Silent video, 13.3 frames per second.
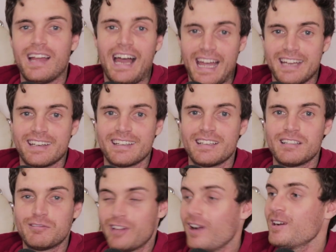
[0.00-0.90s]
hate
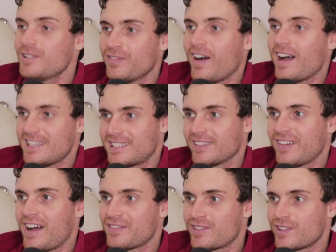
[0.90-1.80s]
it. Very
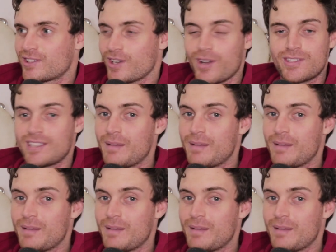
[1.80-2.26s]
divisive after the show.